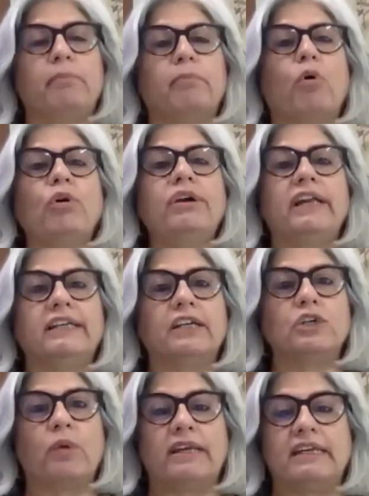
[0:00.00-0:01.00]
report
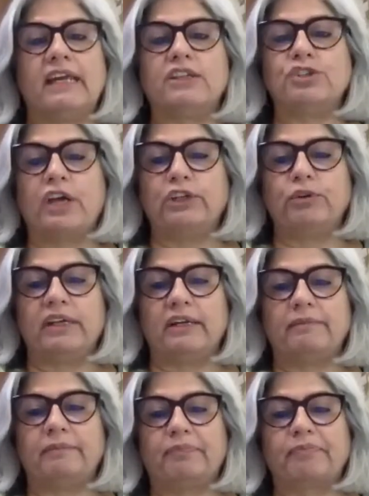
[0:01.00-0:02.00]
dated 28 January.